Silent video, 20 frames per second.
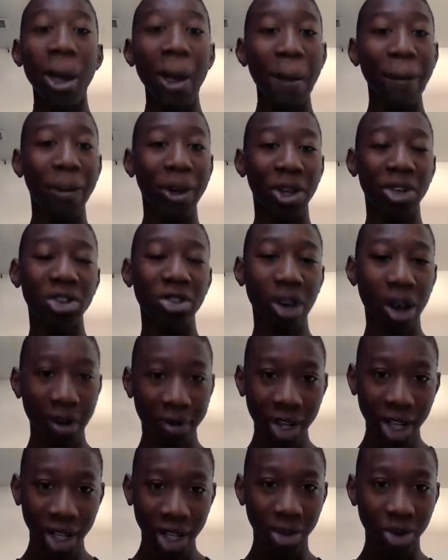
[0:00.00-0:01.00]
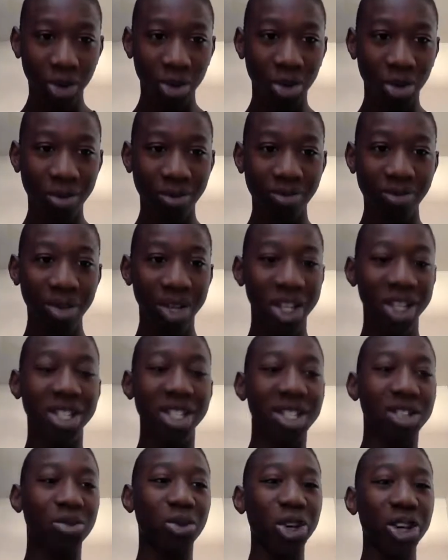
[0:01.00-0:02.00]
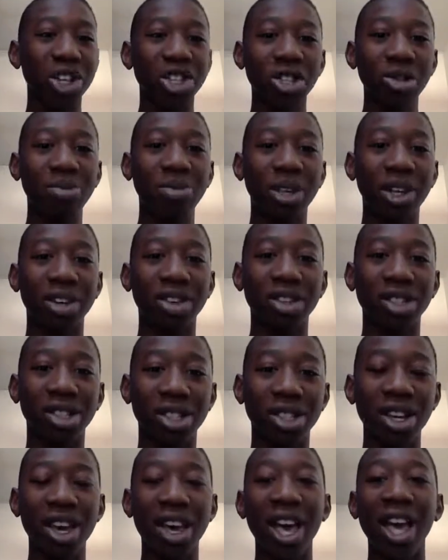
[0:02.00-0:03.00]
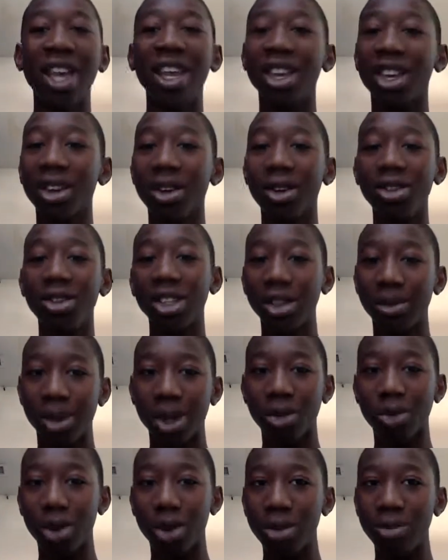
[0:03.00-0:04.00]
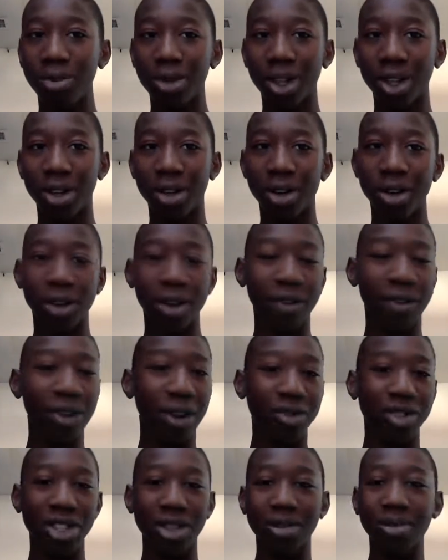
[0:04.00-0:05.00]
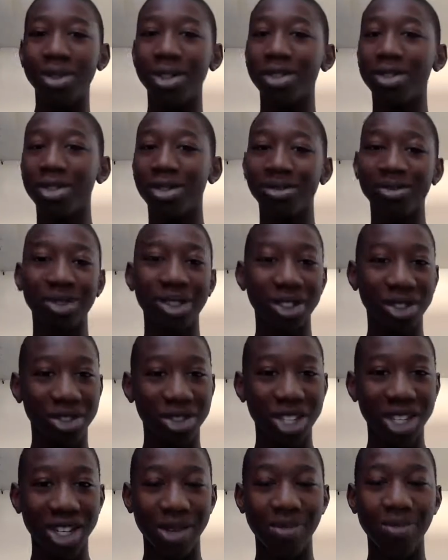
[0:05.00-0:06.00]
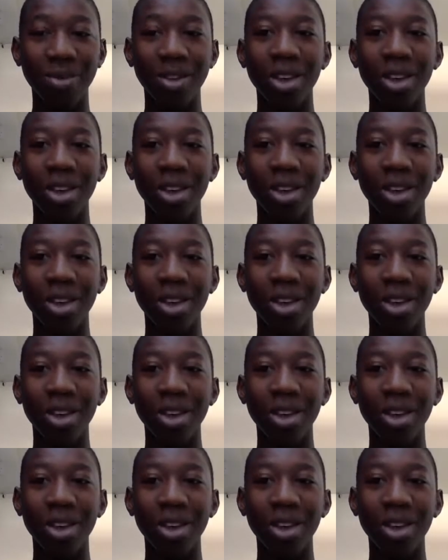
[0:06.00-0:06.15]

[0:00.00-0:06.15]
but you do have an end goal because it's 100 players and it can only be one player if you have teams, your team,